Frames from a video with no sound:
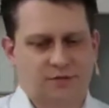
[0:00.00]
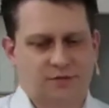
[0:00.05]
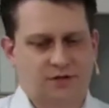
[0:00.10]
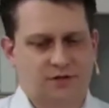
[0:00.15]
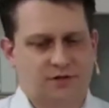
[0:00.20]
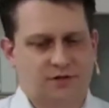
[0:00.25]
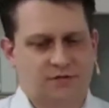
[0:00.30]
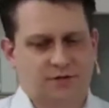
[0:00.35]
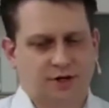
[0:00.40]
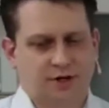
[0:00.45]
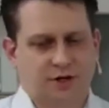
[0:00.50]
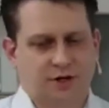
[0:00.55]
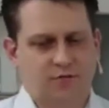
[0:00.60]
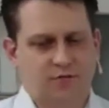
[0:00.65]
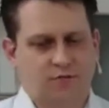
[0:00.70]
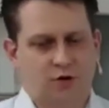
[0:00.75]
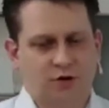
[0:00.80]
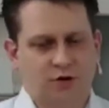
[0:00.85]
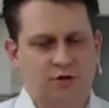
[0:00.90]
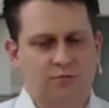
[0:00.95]
So a 3D
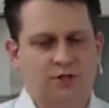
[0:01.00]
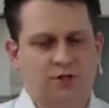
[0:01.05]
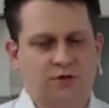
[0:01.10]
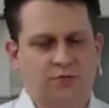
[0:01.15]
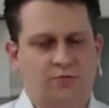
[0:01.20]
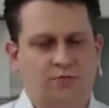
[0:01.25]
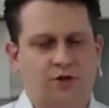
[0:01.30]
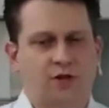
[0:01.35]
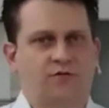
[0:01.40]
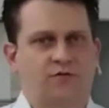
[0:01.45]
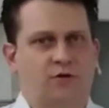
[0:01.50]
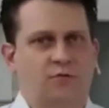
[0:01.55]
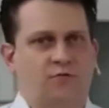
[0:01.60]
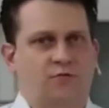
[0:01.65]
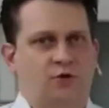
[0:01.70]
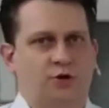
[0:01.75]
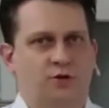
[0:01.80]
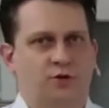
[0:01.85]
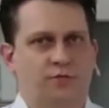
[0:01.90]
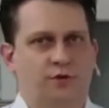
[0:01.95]
volume is built
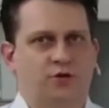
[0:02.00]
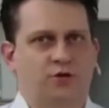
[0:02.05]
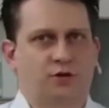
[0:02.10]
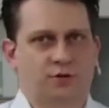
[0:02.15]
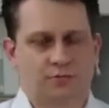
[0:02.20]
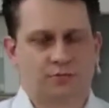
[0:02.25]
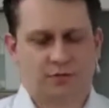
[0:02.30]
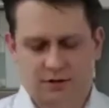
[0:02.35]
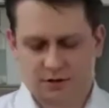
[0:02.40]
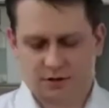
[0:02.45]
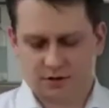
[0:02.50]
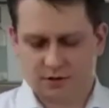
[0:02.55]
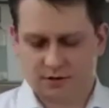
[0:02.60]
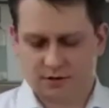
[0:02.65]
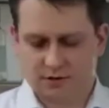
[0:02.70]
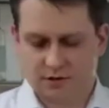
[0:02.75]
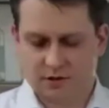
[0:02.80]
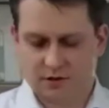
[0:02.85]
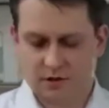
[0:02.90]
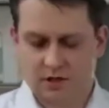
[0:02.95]
from volumetric
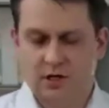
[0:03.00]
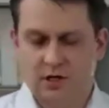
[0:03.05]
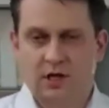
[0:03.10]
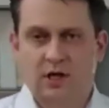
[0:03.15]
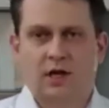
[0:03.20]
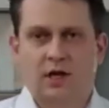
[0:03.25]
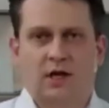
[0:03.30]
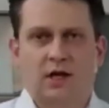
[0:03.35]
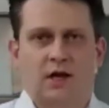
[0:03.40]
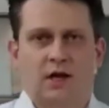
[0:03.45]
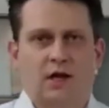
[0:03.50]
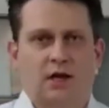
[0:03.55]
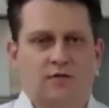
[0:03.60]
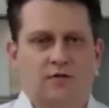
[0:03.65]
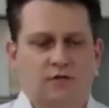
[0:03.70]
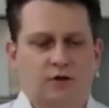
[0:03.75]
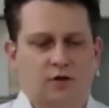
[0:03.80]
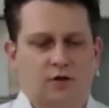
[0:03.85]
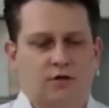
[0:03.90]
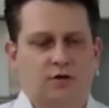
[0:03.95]
pixels. And
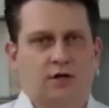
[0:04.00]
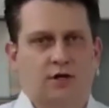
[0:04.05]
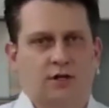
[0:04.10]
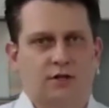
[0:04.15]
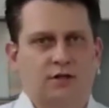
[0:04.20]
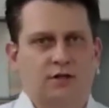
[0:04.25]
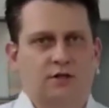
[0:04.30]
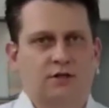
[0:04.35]
if you look at